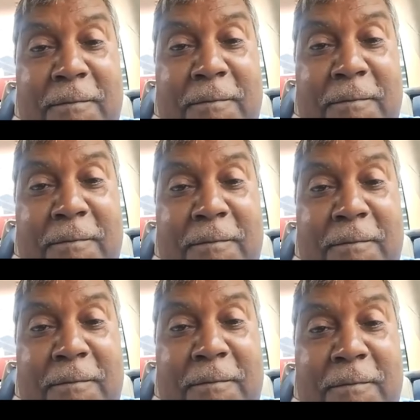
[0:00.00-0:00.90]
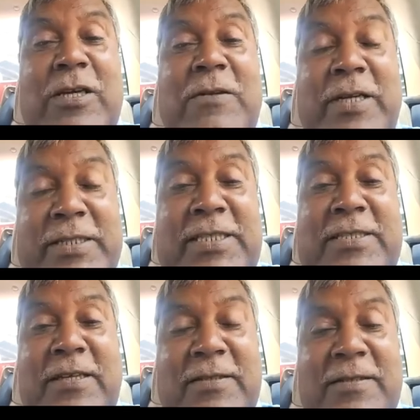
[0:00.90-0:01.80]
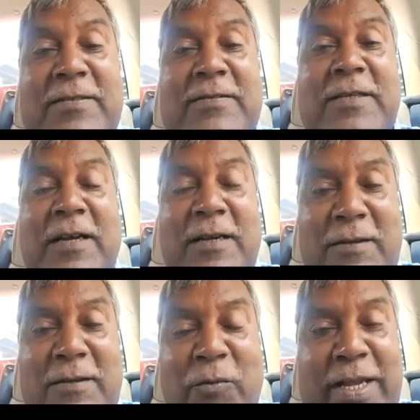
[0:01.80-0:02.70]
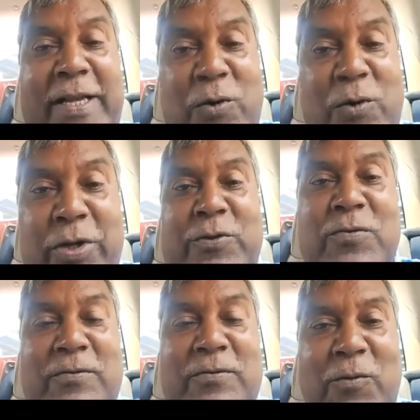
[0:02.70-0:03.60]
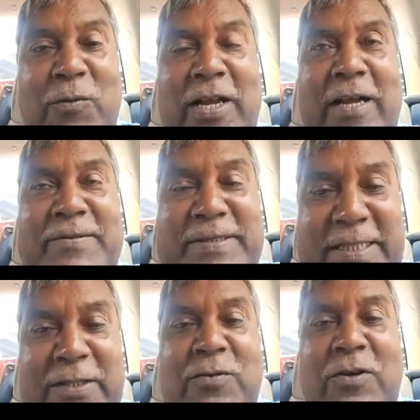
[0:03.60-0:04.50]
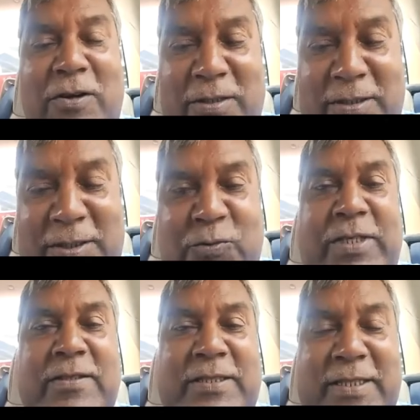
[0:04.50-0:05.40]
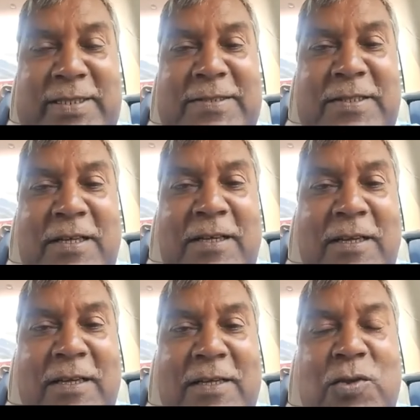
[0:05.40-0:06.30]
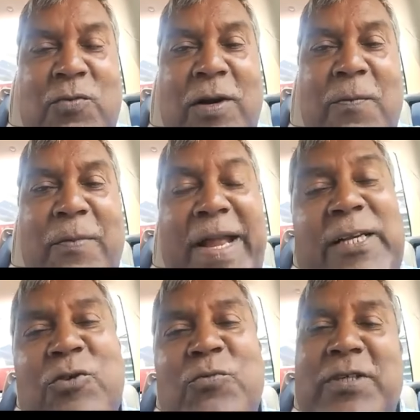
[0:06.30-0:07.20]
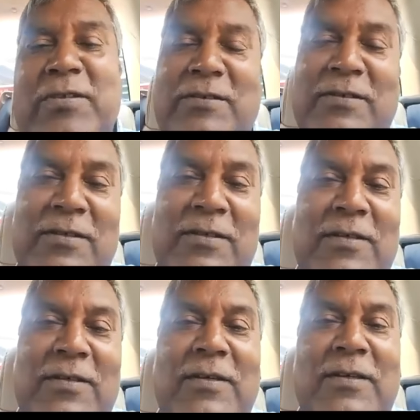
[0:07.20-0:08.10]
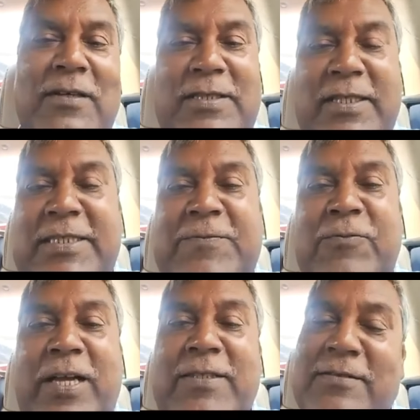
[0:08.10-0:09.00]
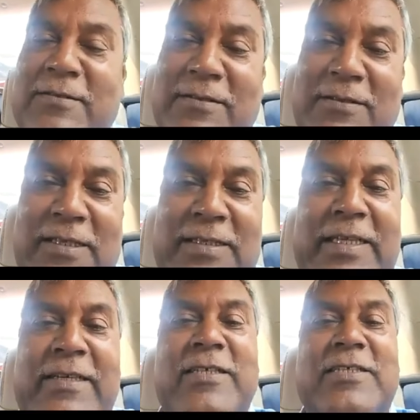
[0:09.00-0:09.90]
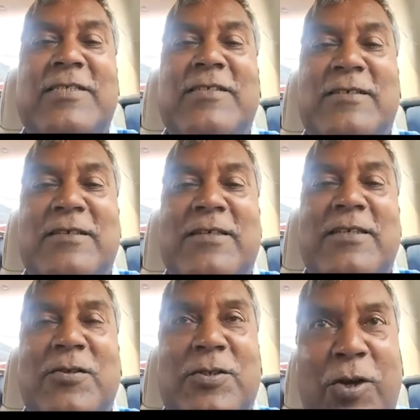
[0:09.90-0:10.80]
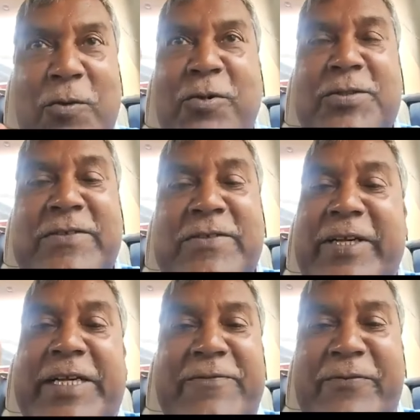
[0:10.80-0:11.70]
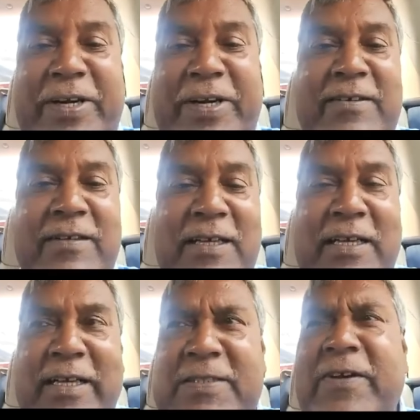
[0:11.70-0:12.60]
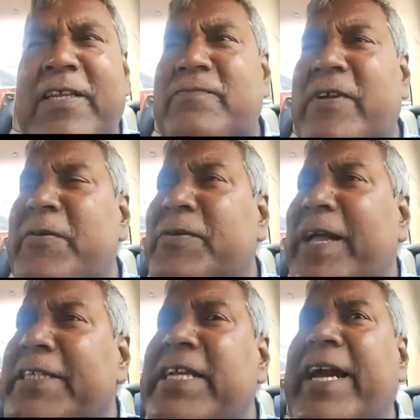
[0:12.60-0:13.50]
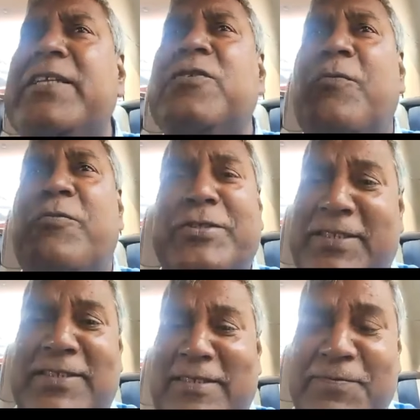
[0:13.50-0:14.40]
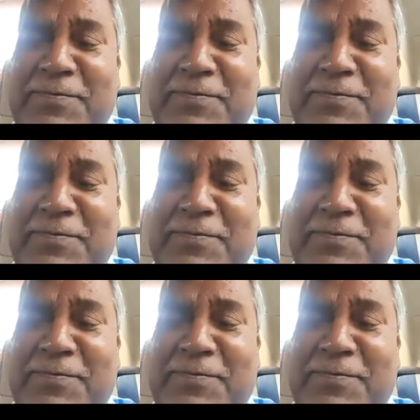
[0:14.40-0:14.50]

But then I told him, Rajesh, I think the way I know you, the way I've seen you the student years, you are meant to be as successful as in the industry. Your thought process is very different. It's very much an engineering thought process.